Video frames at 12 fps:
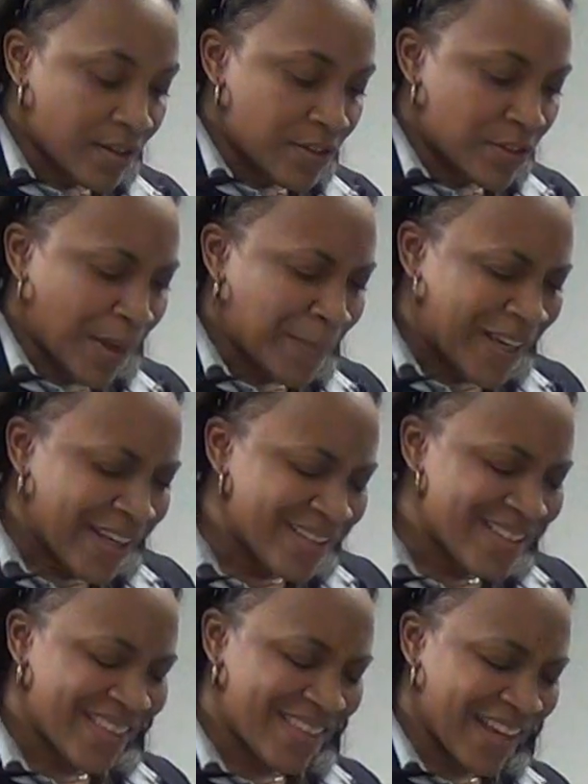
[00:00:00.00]
So I began
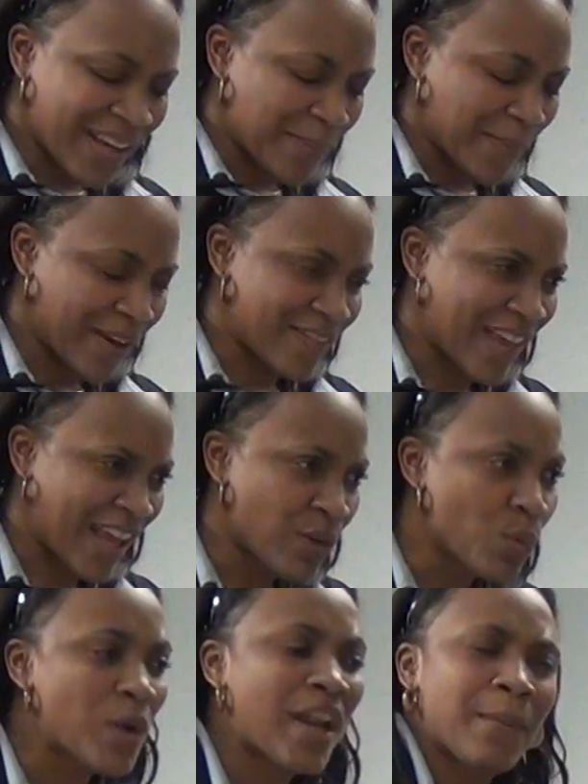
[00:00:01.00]
to think about that.
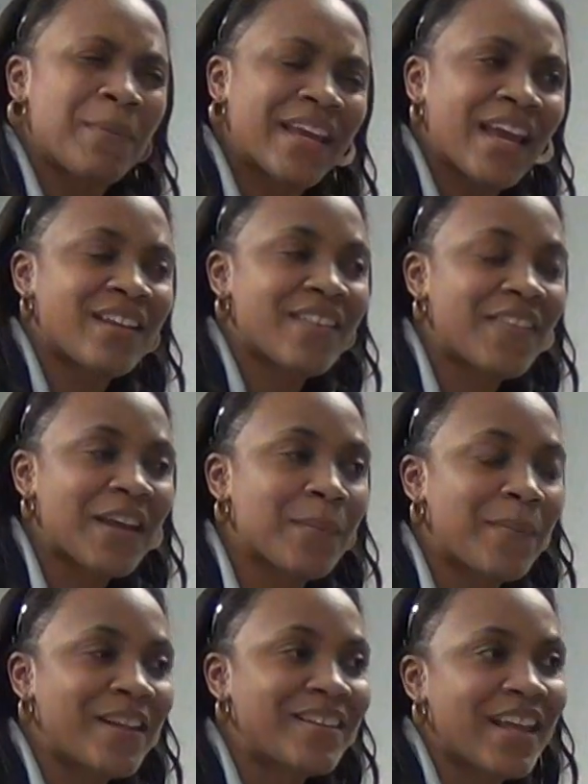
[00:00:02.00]
And when I began to think
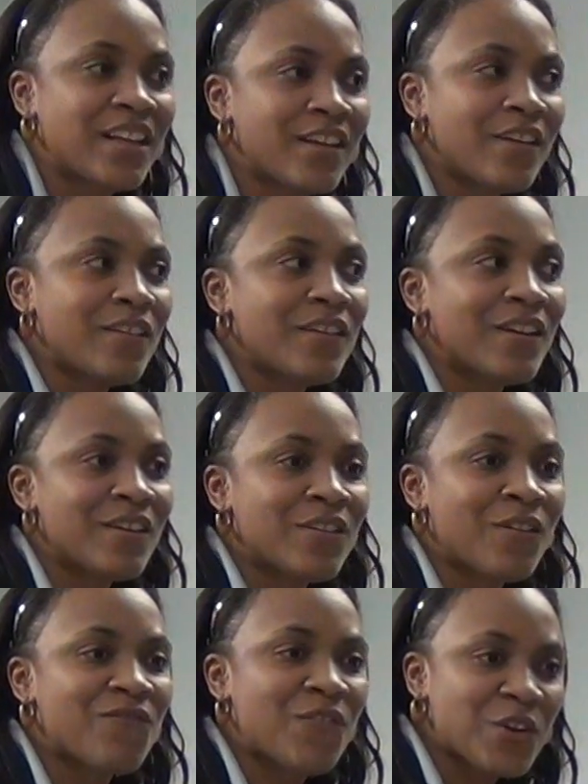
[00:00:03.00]
about that,
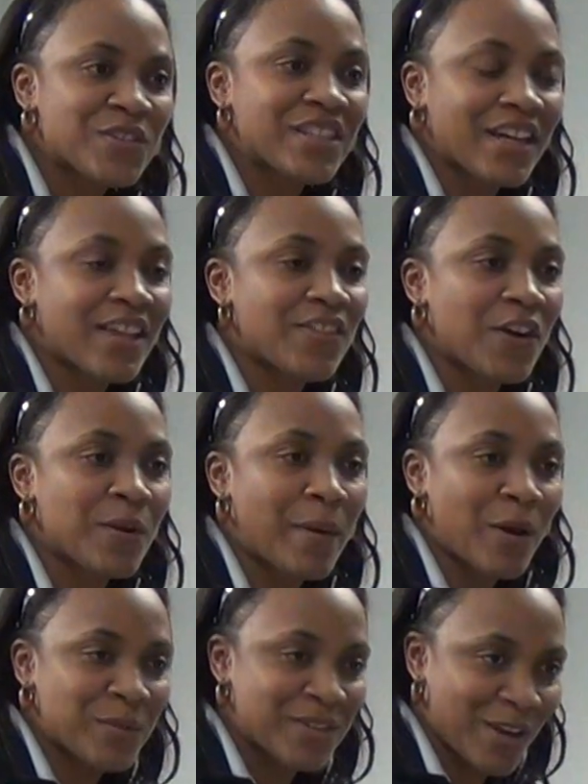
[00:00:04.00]
the first thing I thought
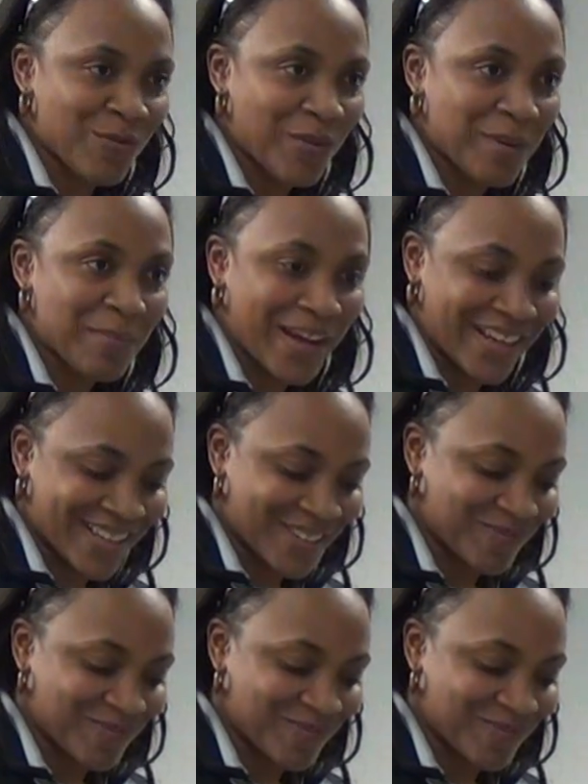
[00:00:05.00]
about was that red bike.